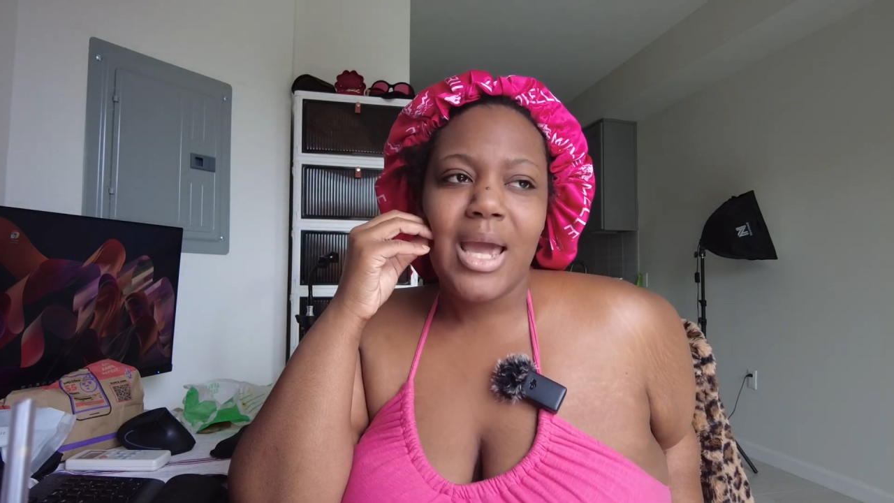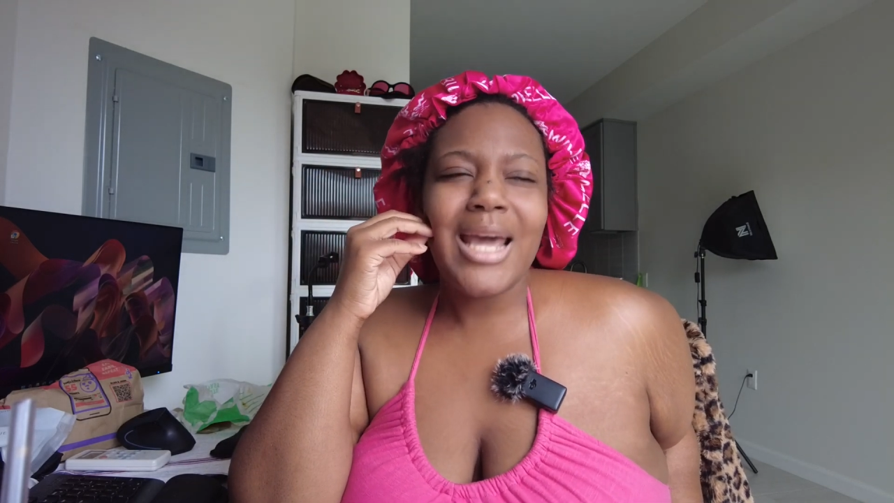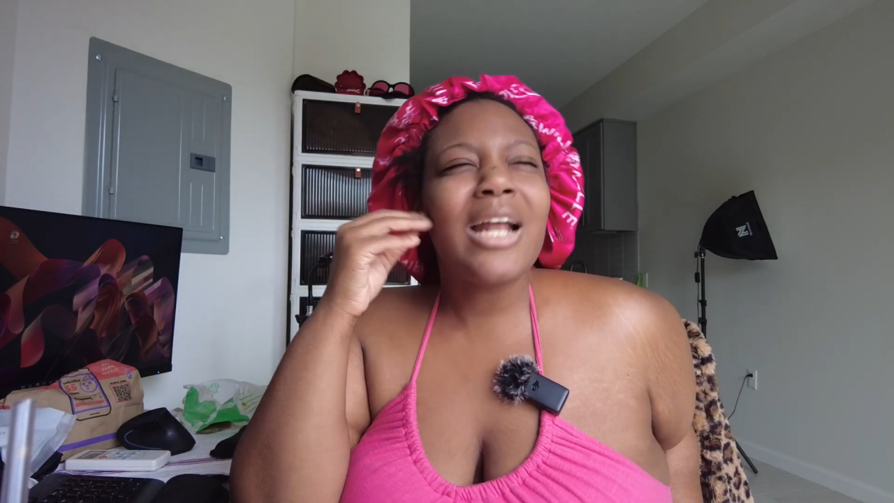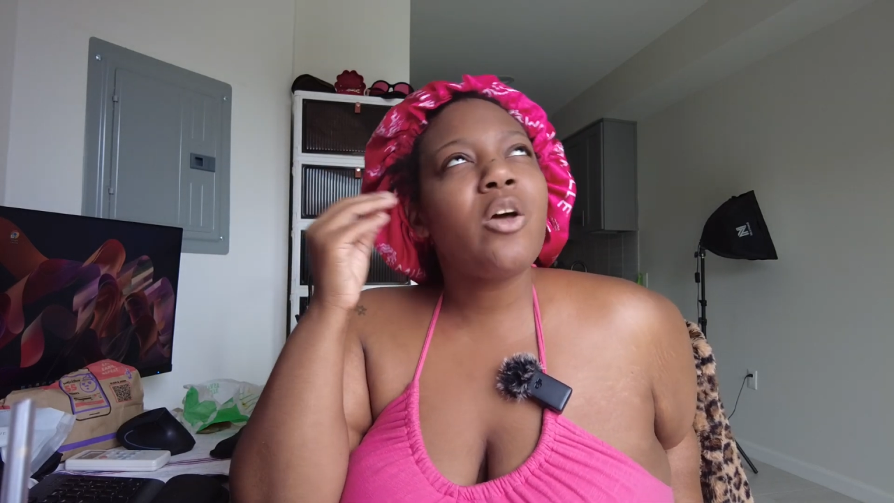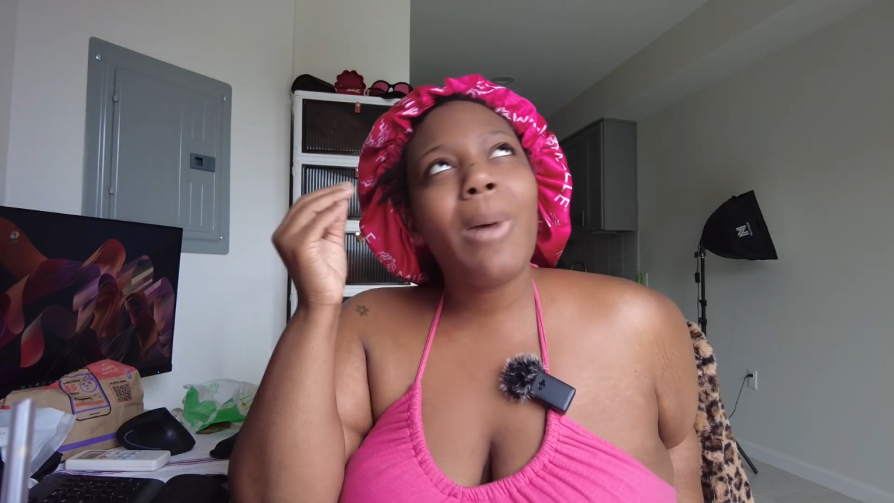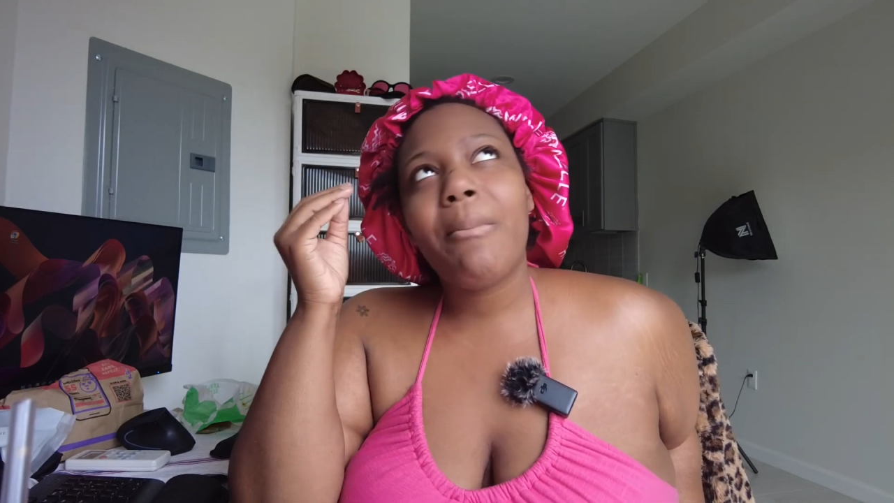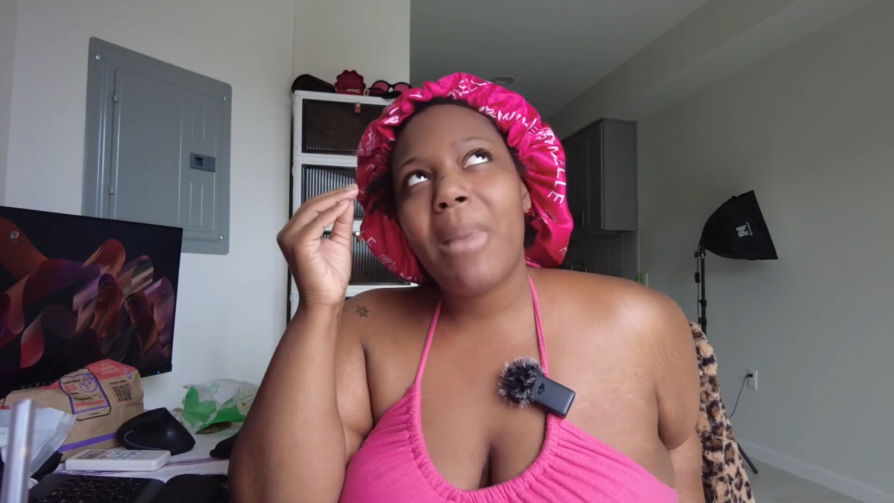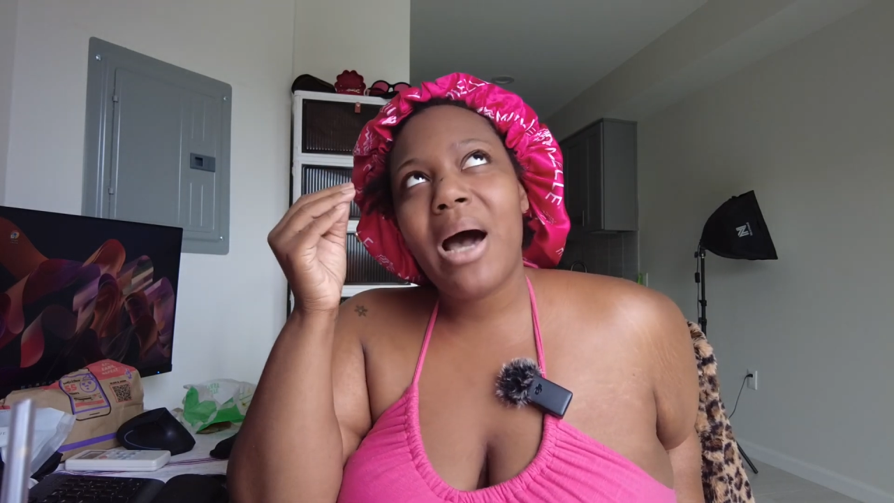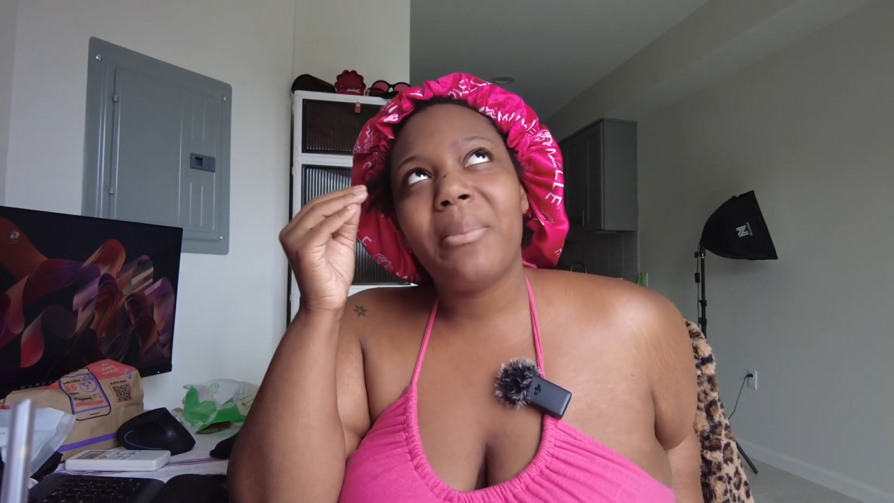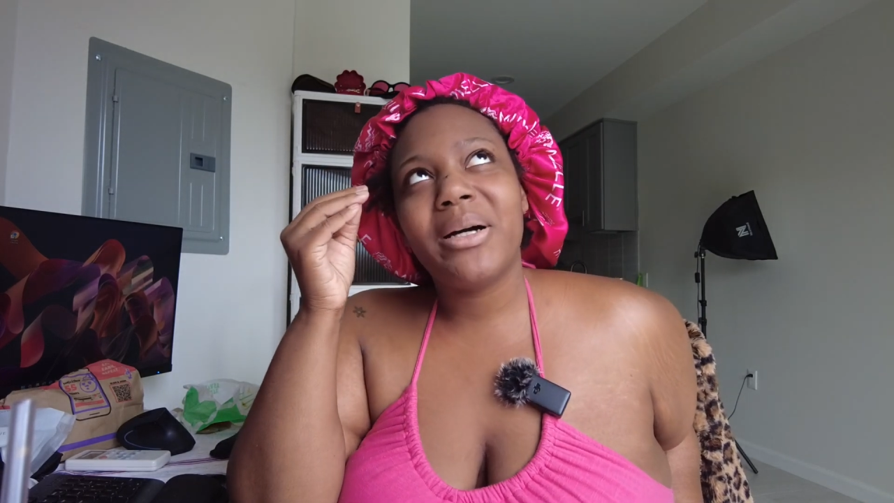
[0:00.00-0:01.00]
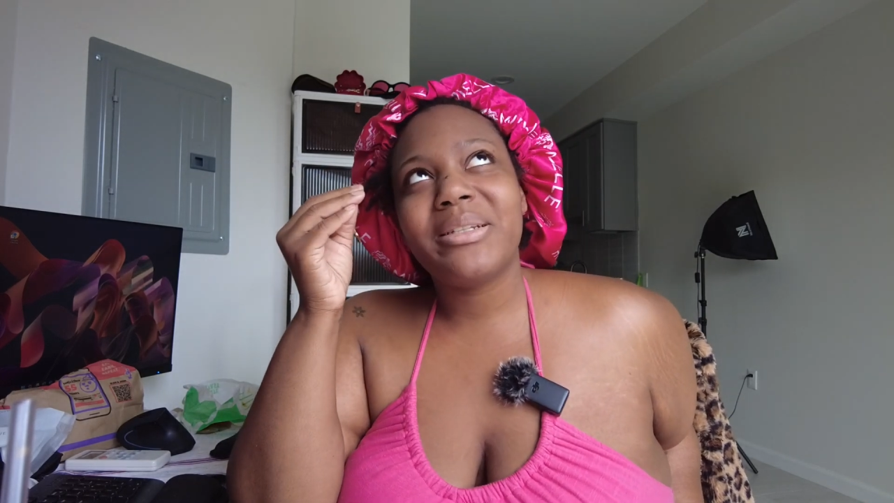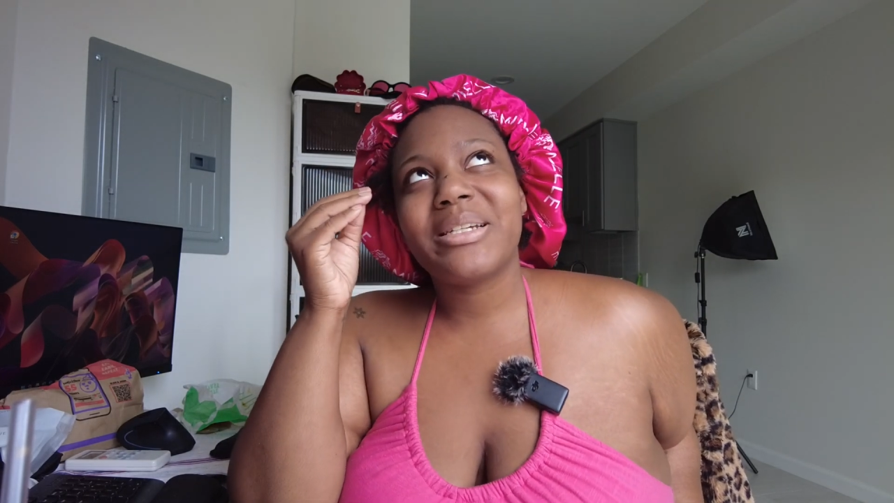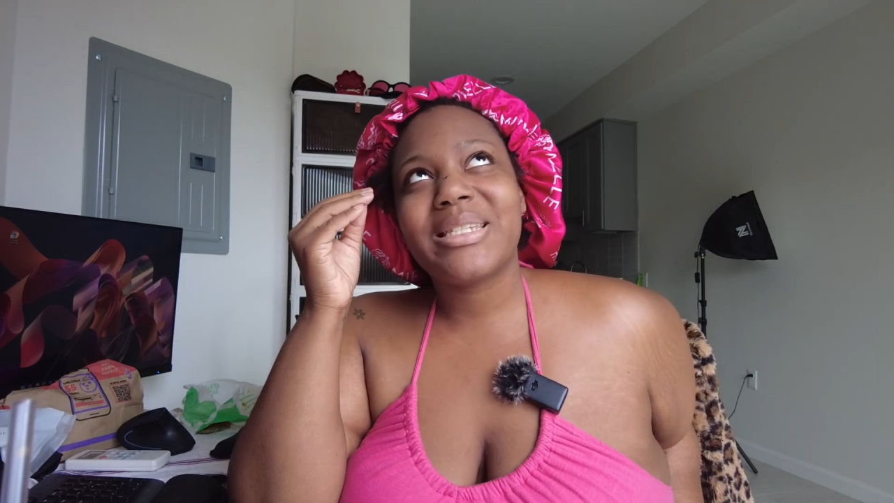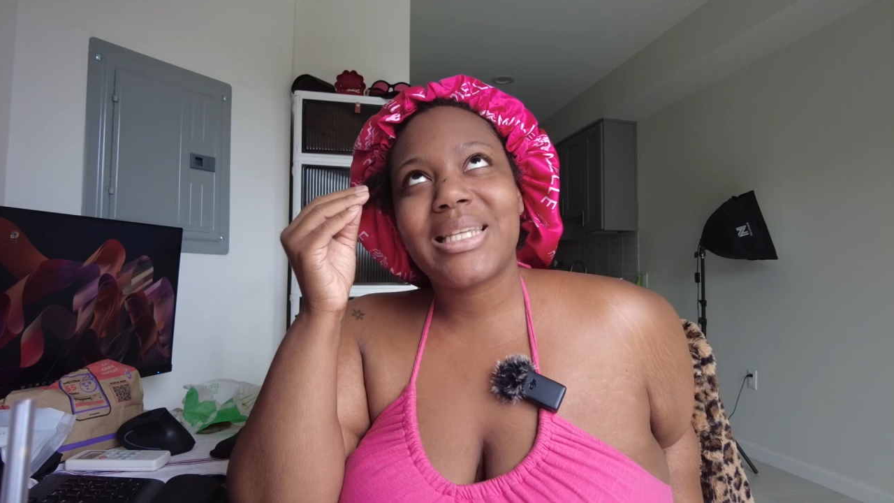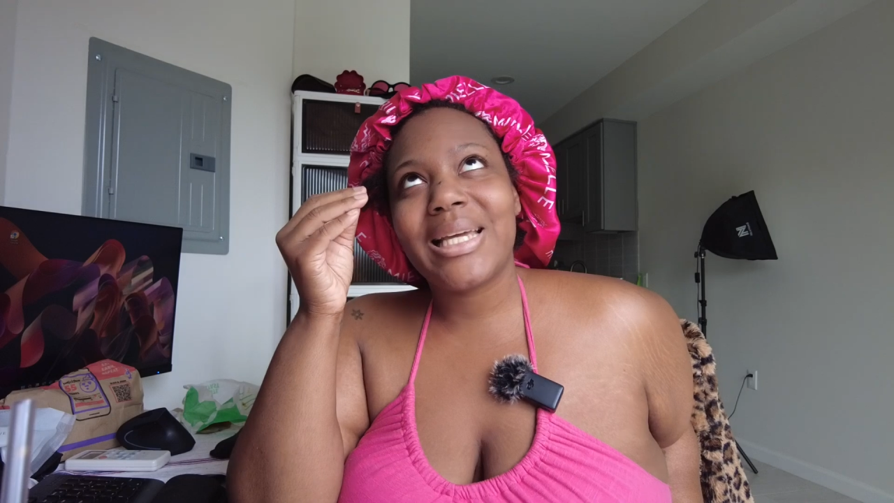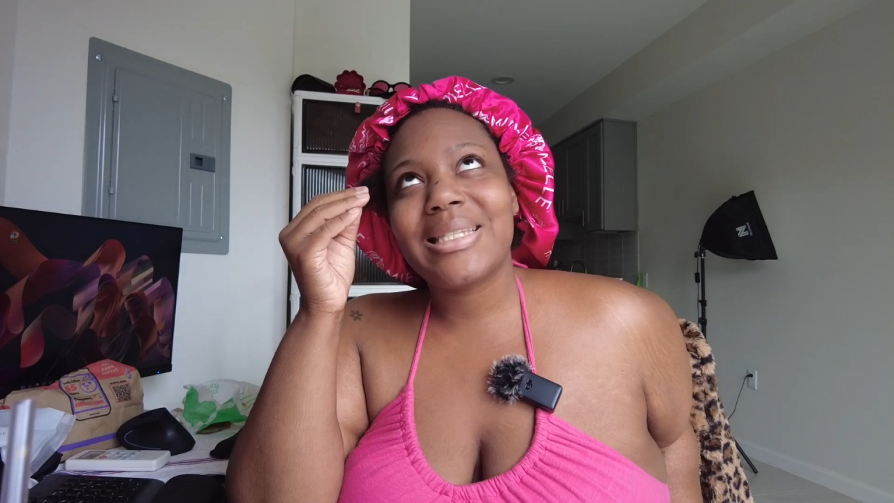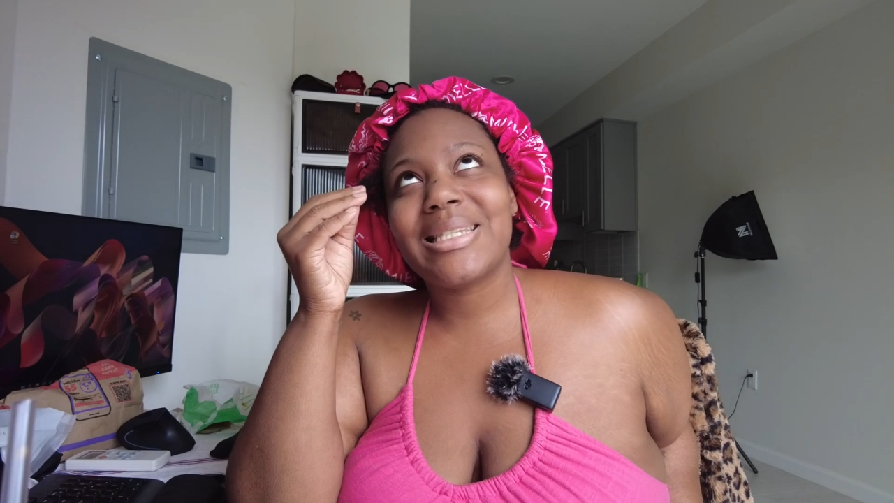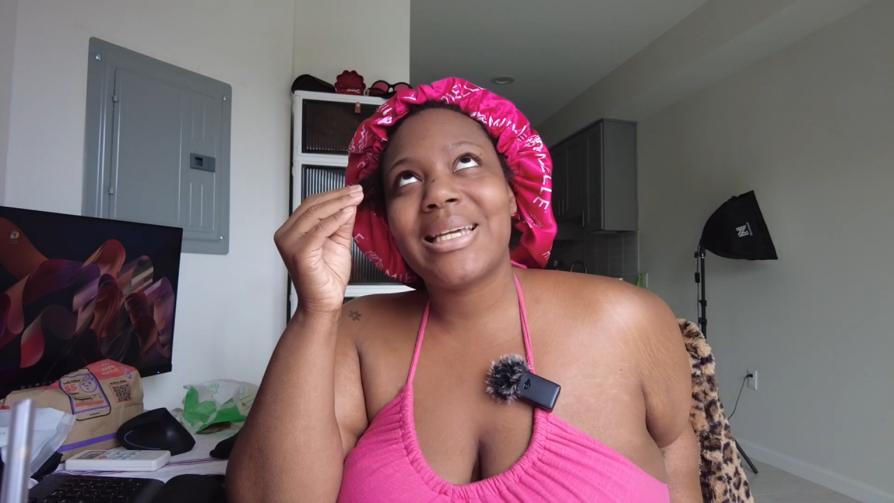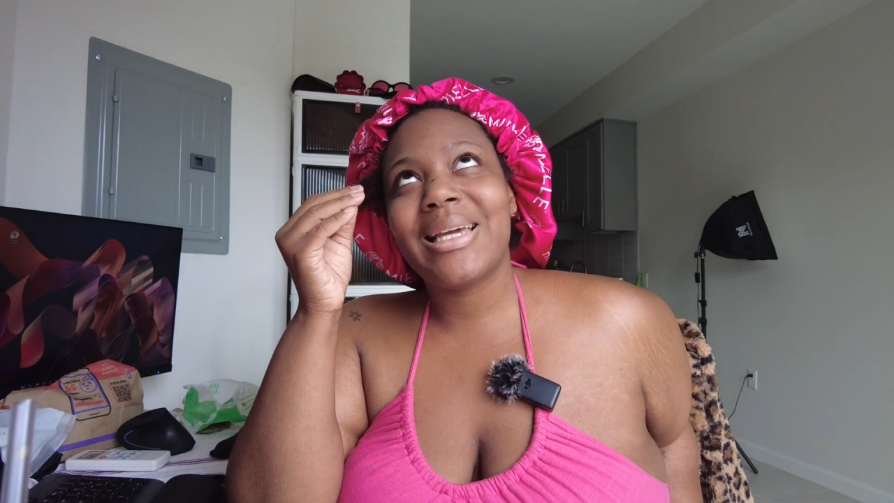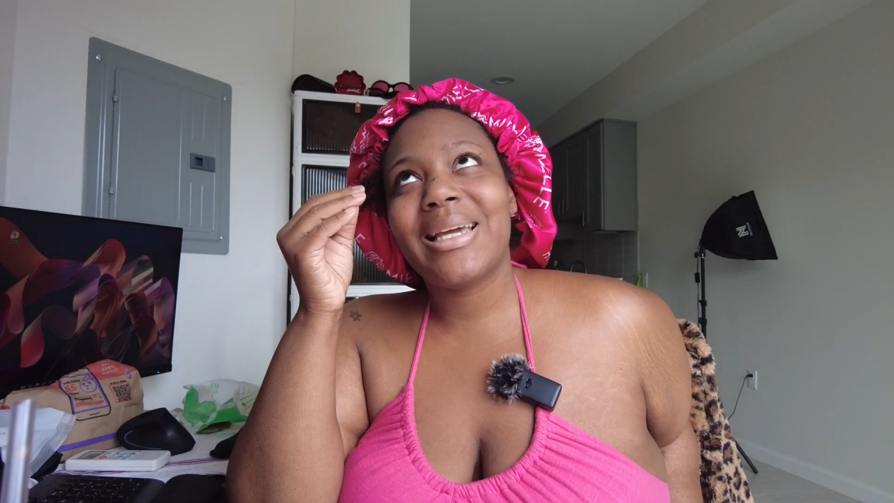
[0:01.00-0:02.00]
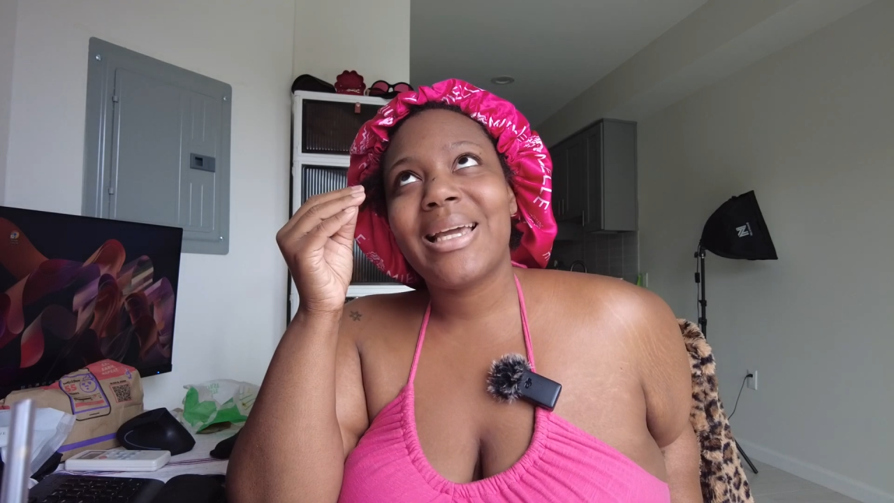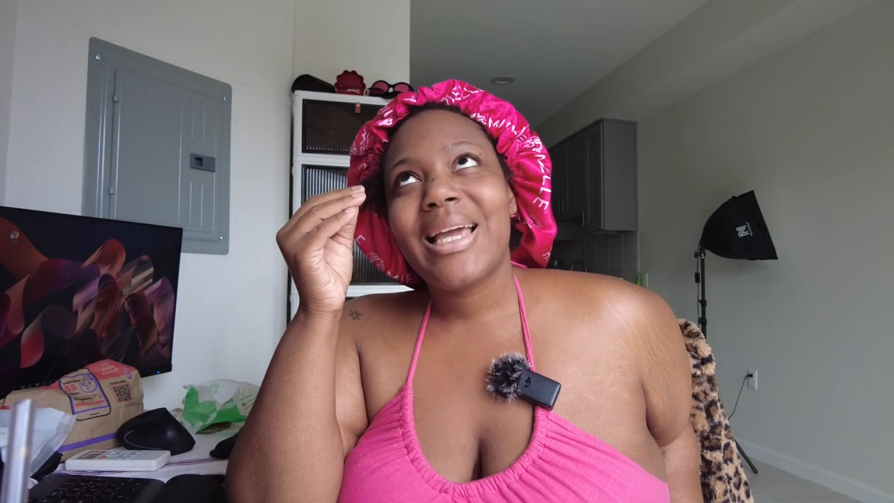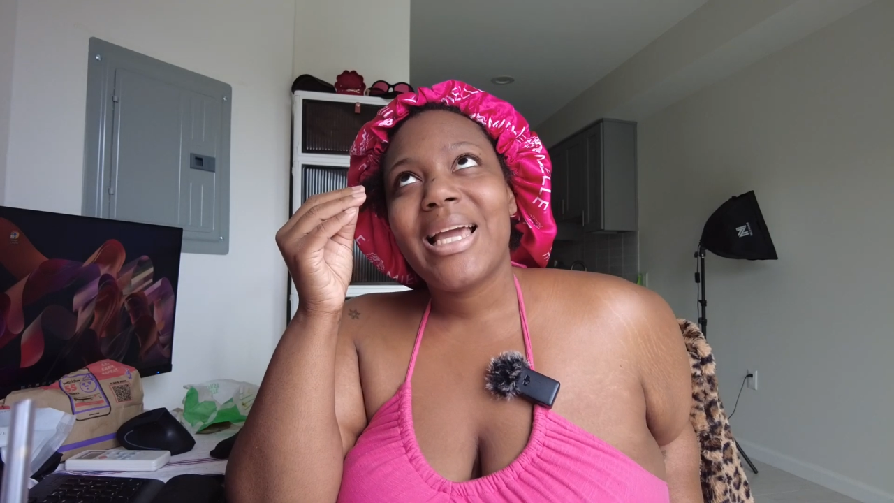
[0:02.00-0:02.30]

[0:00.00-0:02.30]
and I know my mom understands it,